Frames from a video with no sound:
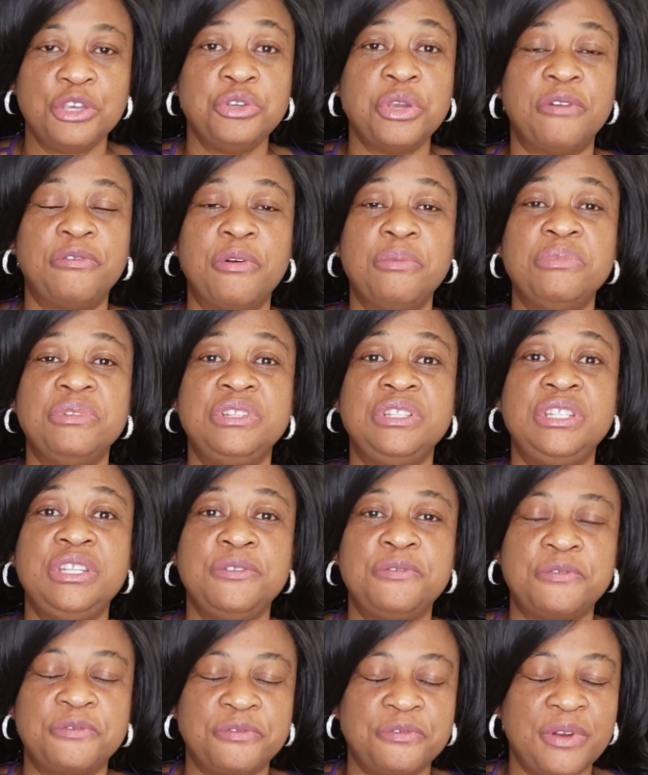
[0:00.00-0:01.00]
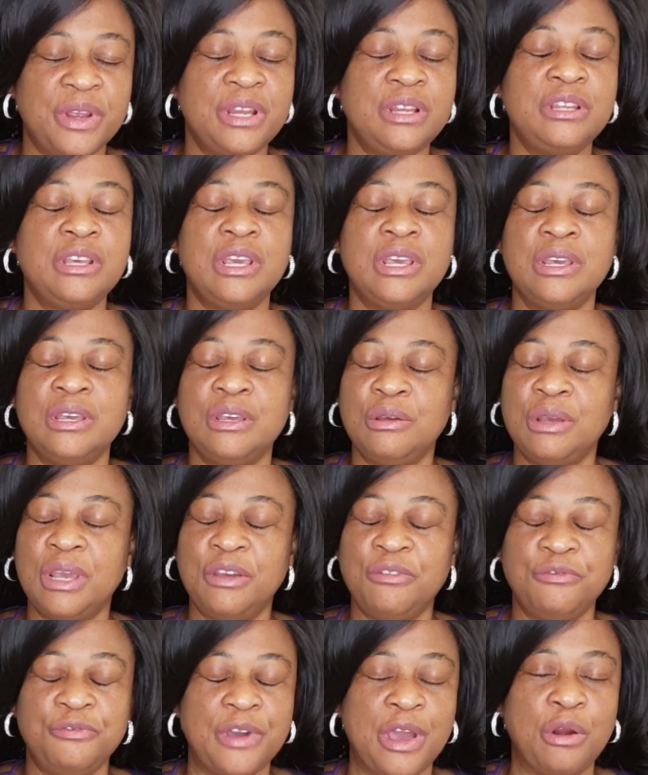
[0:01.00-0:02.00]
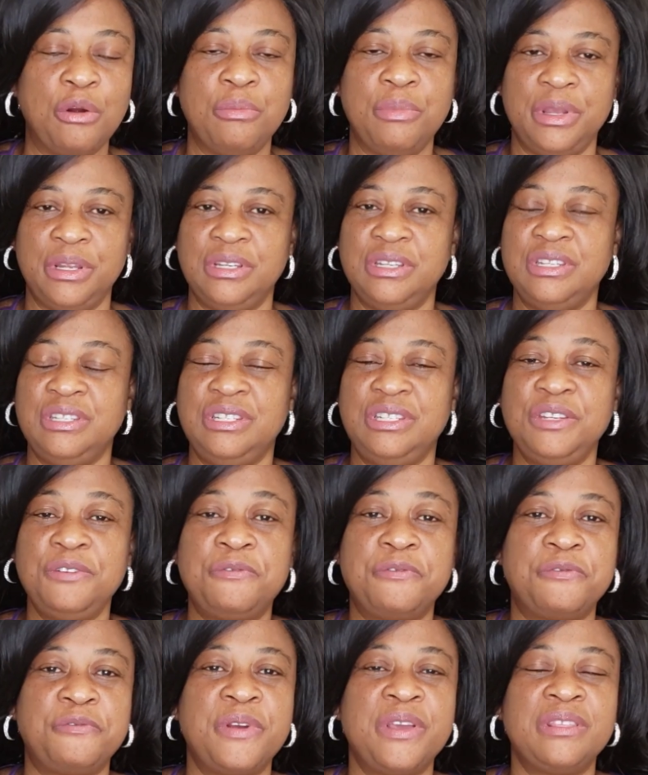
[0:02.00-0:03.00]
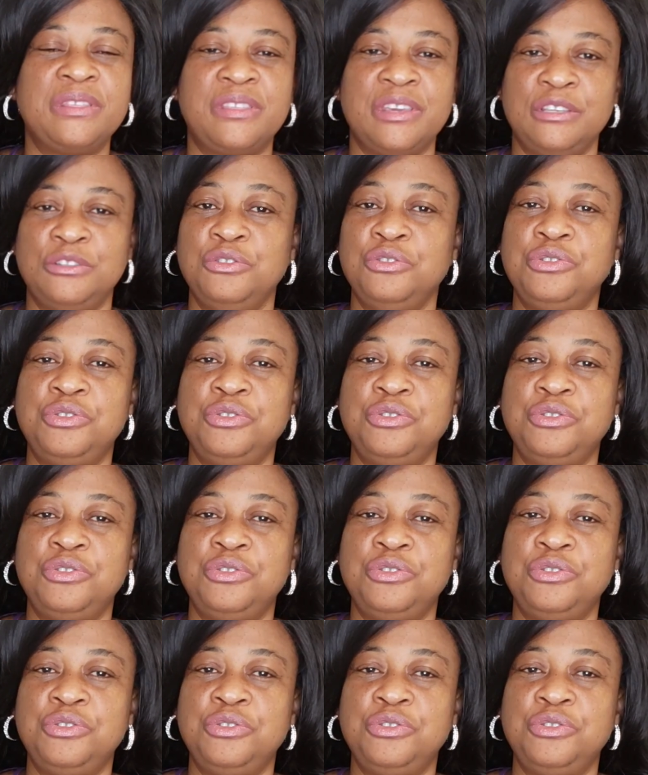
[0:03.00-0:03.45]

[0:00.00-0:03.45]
You're from different environment, different things.